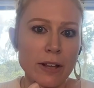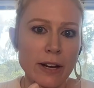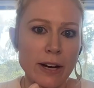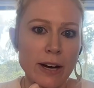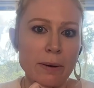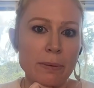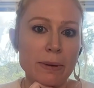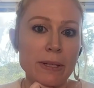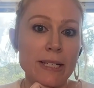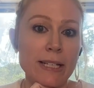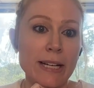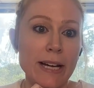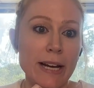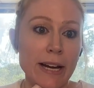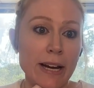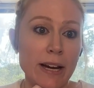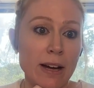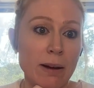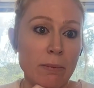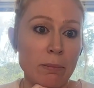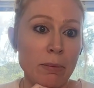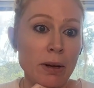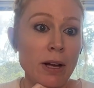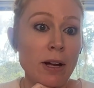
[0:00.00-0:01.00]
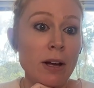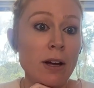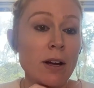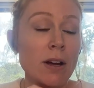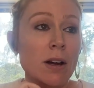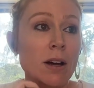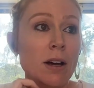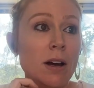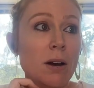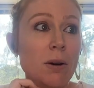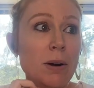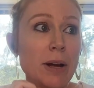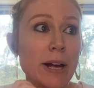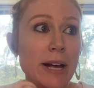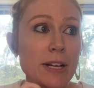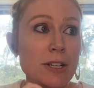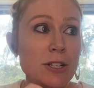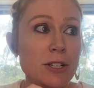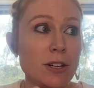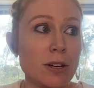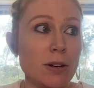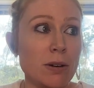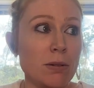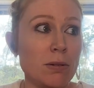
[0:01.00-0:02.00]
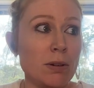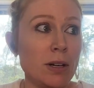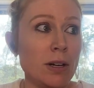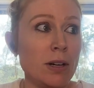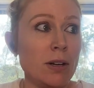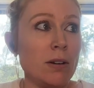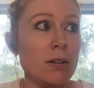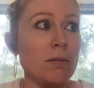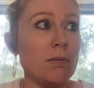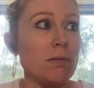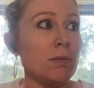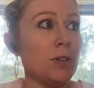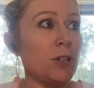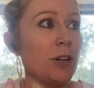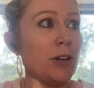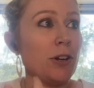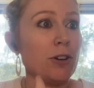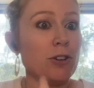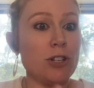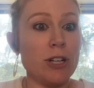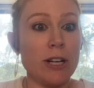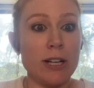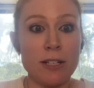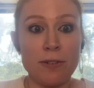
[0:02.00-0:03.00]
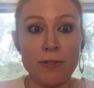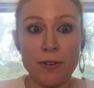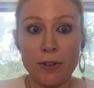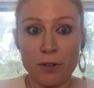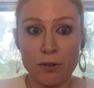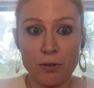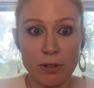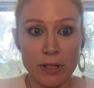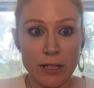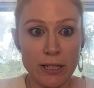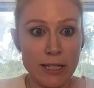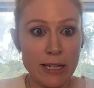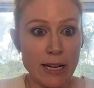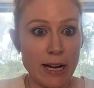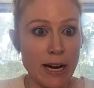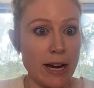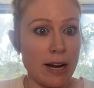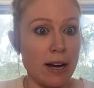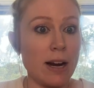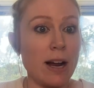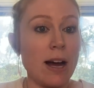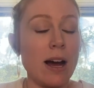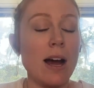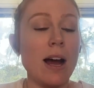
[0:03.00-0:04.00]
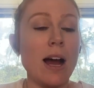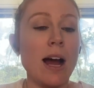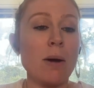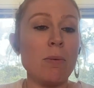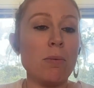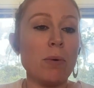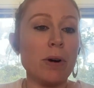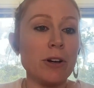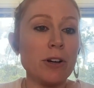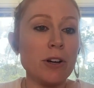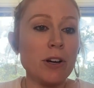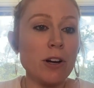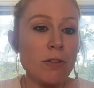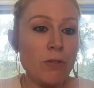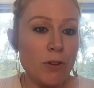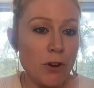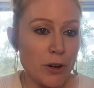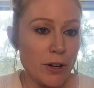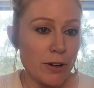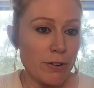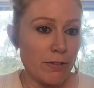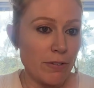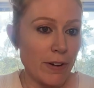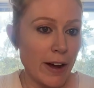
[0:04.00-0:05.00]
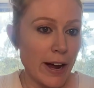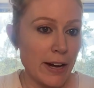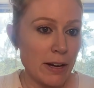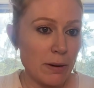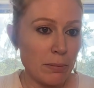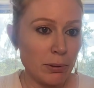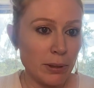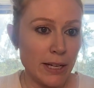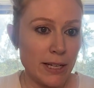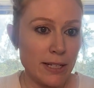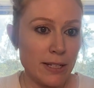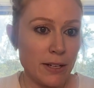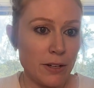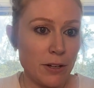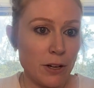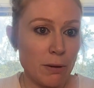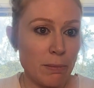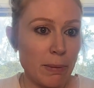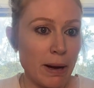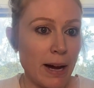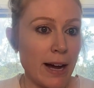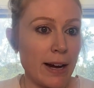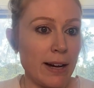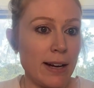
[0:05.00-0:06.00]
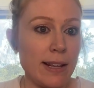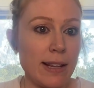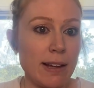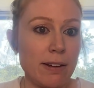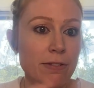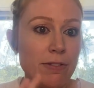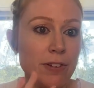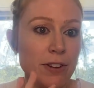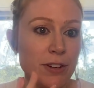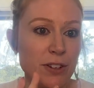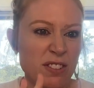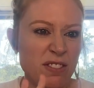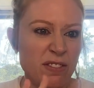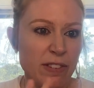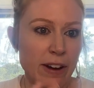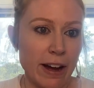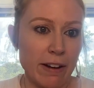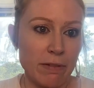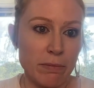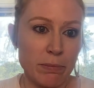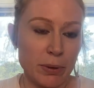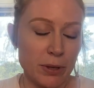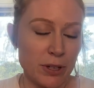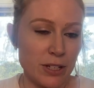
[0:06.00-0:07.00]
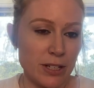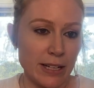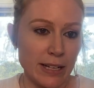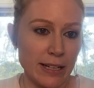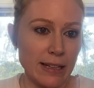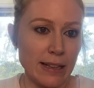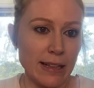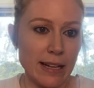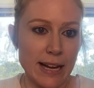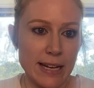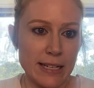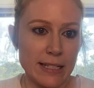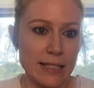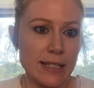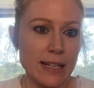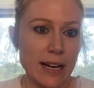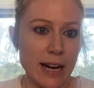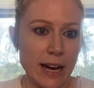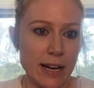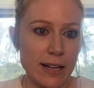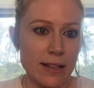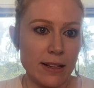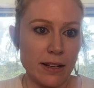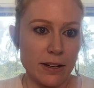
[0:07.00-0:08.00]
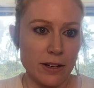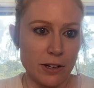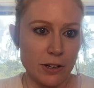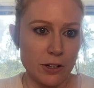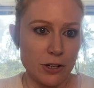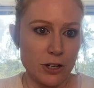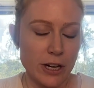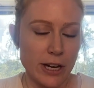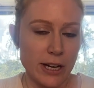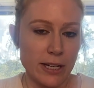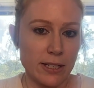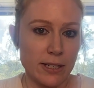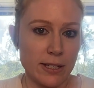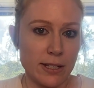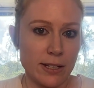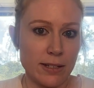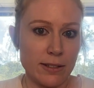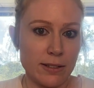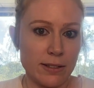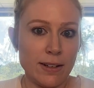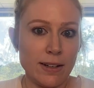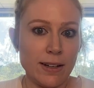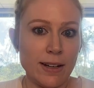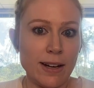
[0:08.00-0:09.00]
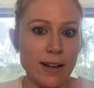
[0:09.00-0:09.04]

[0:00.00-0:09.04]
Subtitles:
then I would say, okay, so your chest feels really tight. I wonder if you could find a place in your body that feels 5% less tight than your chest. And